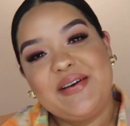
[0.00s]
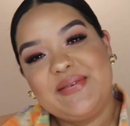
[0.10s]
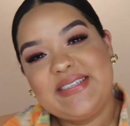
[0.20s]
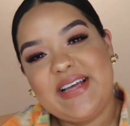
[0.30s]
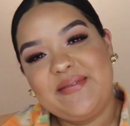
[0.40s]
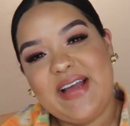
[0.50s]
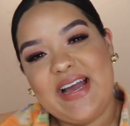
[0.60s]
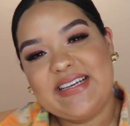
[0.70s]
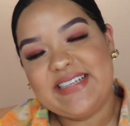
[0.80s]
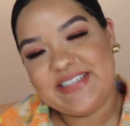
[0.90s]
What's up,
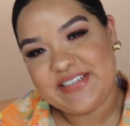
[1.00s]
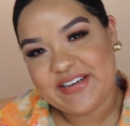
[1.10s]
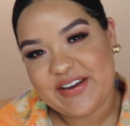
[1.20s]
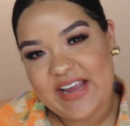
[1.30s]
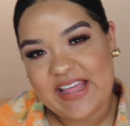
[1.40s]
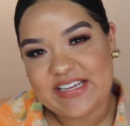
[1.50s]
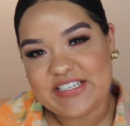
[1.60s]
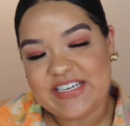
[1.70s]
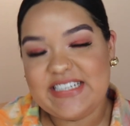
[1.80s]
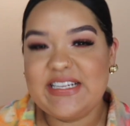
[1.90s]
guys? It's your girl
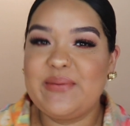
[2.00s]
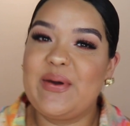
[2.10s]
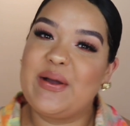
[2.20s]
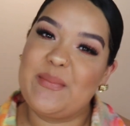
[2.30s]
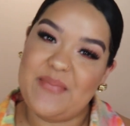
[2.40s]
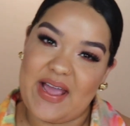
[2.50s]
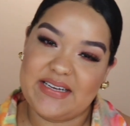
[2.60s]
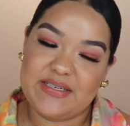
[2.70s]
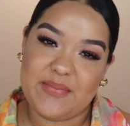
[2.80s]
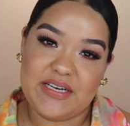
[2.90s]
KailaJenice, and welcome
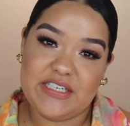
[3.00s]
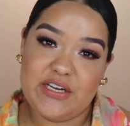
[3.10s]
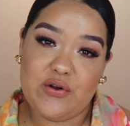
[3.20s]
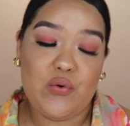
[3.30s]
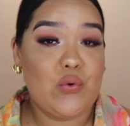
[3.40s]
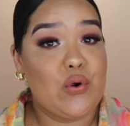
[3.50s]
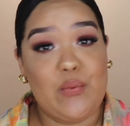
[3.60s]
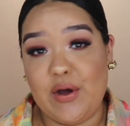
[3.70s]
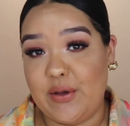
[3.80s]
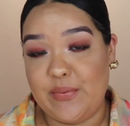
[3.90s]
back to my channel, or
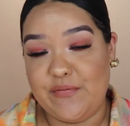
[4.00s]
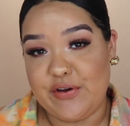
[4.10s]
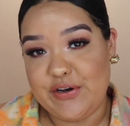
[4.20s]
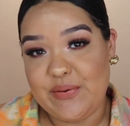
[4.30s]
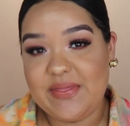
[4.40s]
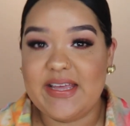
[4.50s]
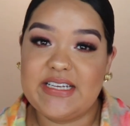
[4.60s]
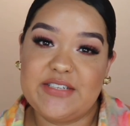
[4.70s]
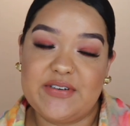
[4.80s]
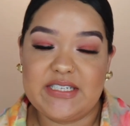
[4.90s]
welcome if you're new.
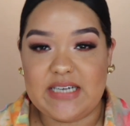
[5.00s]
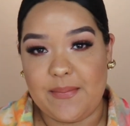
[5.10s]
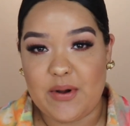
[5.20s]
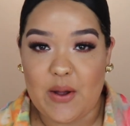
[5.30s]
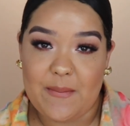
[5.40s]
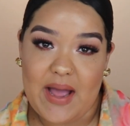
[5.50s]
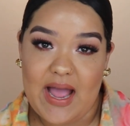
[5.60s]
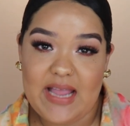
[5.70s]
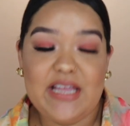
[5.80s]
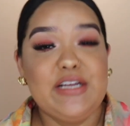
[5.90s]
Thanks for stopping on
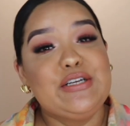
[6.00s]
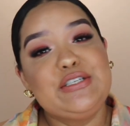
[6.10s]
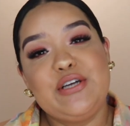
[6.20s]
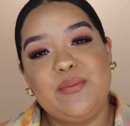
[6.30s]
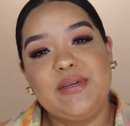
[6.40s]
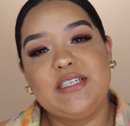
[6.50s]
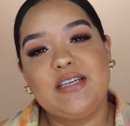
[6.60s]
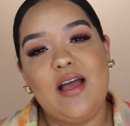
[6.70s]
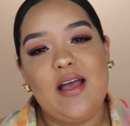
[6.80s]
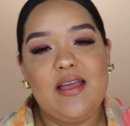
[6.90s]
by. Don't be
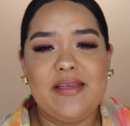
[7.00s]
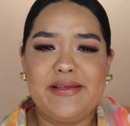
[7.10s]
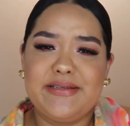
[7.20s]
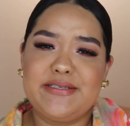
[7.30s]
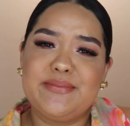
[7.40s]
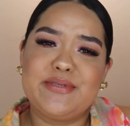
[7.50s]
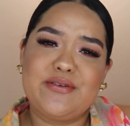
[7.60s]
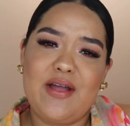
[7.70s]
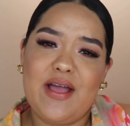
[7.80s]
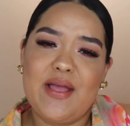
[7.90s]
shy, hit
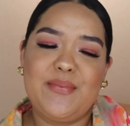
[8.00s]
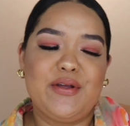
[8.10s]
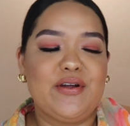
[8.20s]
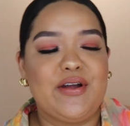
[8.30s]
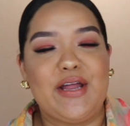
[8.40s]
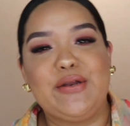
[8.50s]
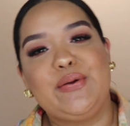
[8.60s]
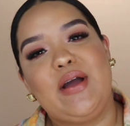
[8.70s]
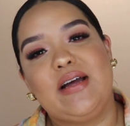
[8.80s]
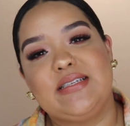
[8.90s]
subscribe. Your girl got new
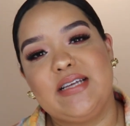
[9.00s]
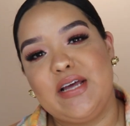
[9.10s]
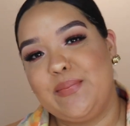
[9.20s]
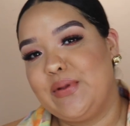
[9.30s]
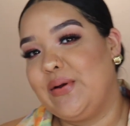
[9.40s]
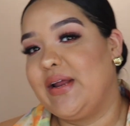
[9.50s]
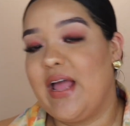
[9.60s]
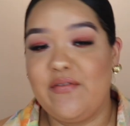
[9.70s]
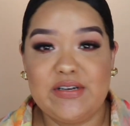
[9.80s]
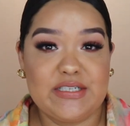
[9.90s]
content uploading
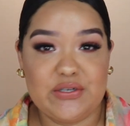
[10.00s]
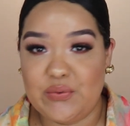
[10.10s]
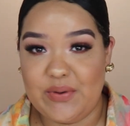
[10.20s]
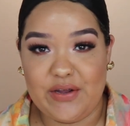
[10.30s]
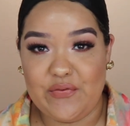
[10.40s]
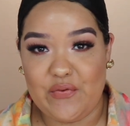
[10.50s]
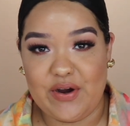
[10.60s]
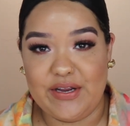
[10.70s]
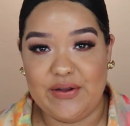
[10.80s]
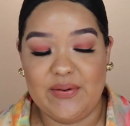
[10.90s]
every single week for
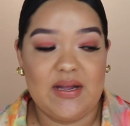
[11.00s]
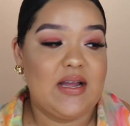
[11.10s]
you.